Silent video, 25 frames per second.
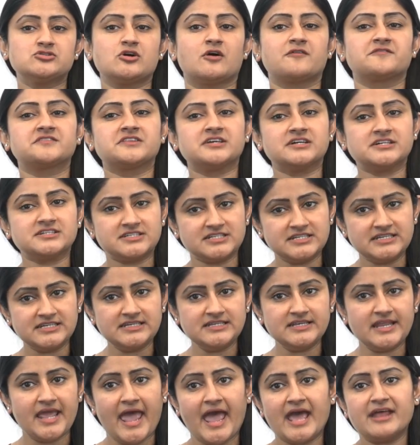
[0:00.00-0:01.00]
of
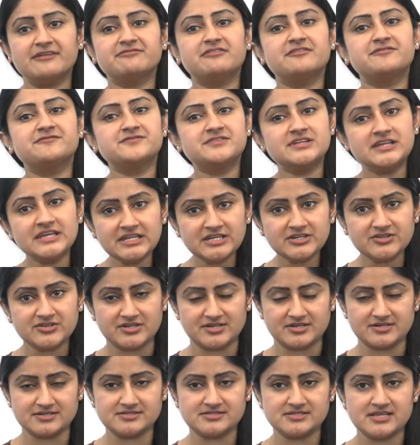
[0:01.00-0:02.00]
13 and 15
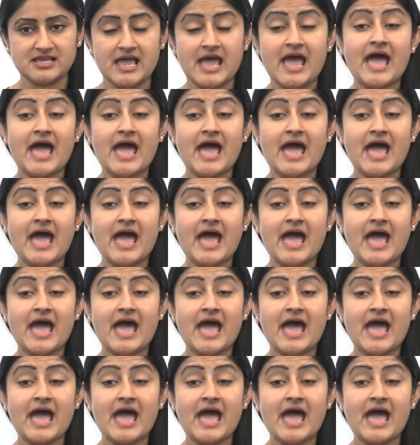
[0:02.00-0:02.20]
years